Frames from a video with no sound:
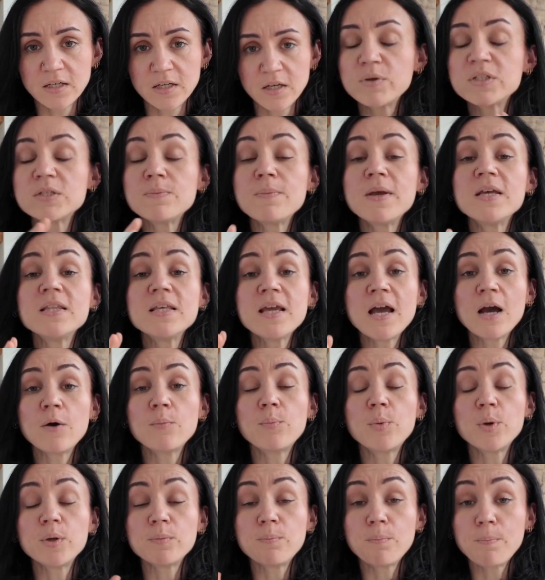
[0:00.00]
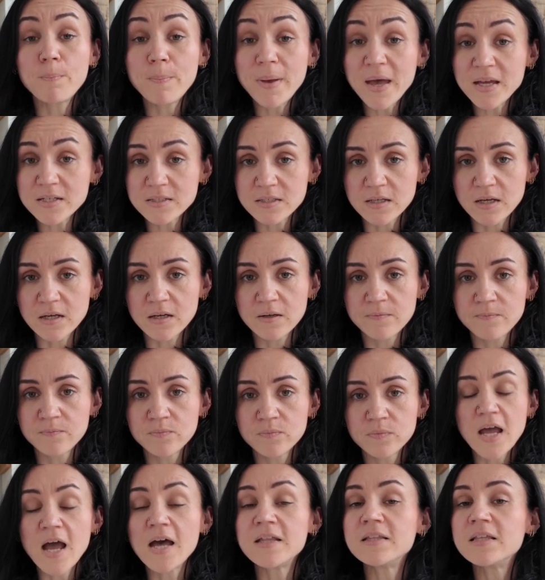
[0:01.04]
But to make the output better,
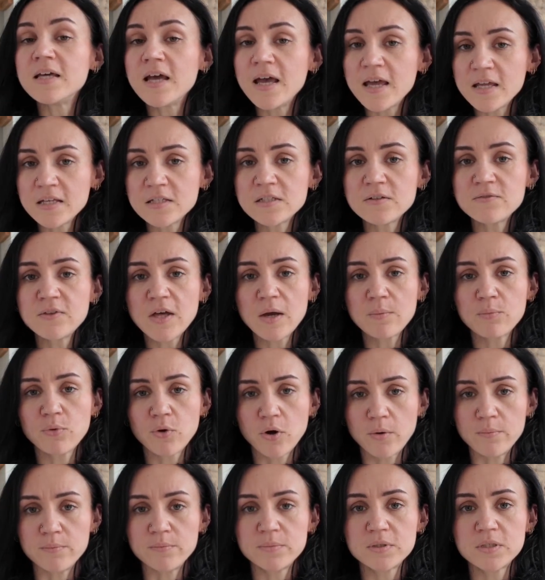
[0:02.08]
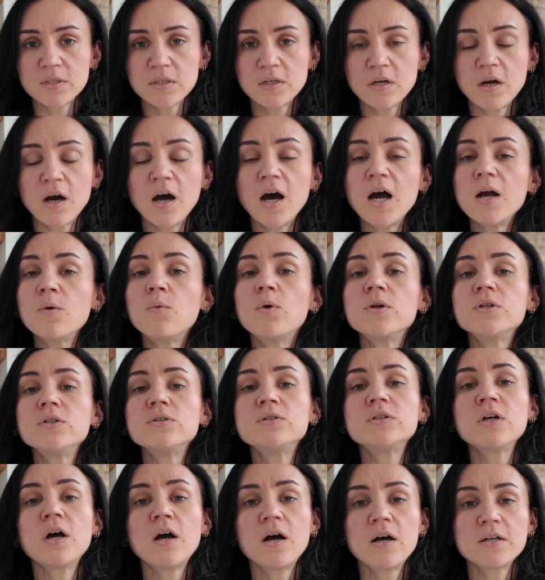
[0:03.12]
at the end of that prompt, I want
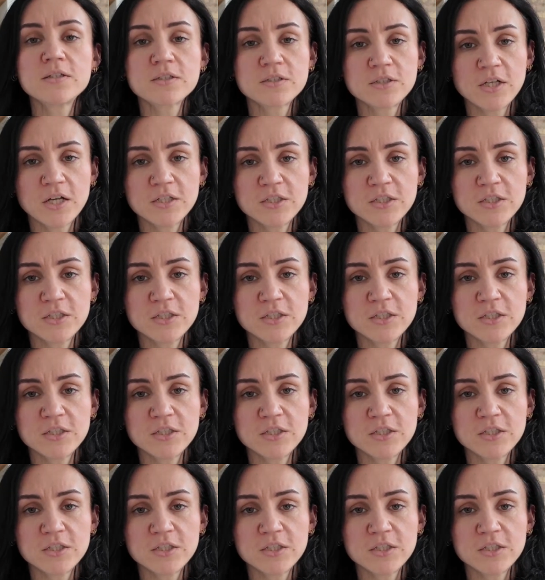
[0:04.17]
you to ask